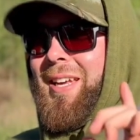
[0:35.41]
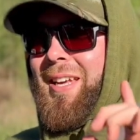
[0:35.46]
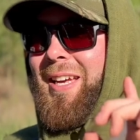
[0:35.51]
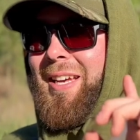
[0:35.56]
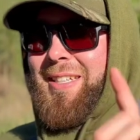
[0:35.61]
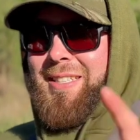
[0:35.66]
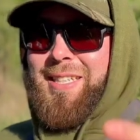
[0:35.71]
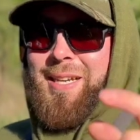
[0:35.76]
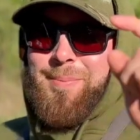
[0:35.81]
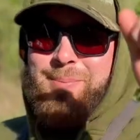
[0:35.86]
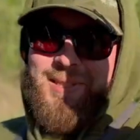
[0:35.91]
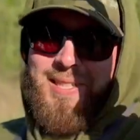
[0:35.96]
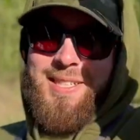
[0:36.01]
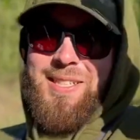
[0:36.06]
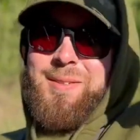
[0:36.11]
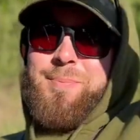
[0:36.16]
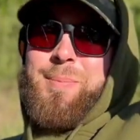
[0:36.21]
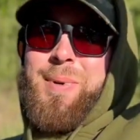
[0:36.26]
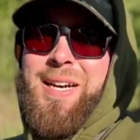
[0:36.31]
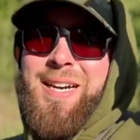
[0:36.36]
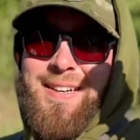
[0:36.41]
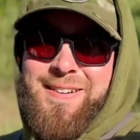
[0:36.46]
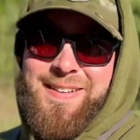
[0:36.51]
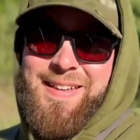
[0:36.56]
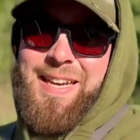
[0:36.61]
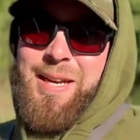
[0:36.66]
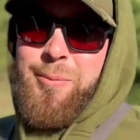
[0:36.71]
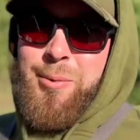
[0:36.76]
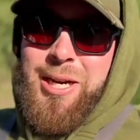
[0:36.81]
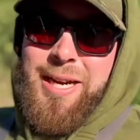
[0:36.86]
except behind the
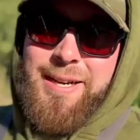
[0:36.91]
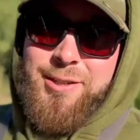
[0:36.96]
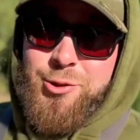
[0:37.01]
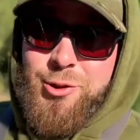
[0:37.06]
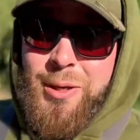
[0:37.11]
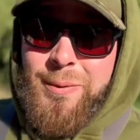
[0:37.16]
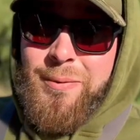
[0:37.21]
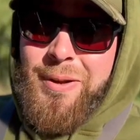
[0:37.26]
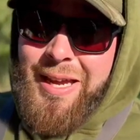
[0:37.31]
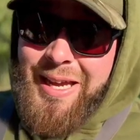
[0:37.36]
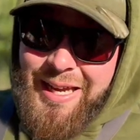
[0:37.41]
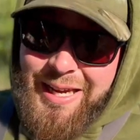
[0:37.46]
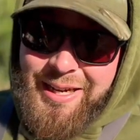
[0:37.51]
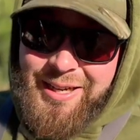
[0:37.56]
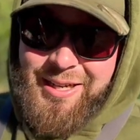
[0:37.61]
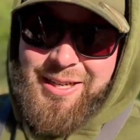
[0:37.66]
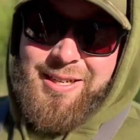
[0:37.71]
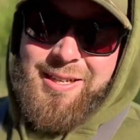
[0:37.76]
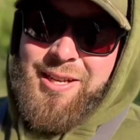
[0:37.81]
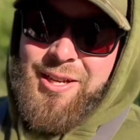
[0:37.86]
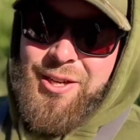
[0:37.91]
camera, I actually have Ada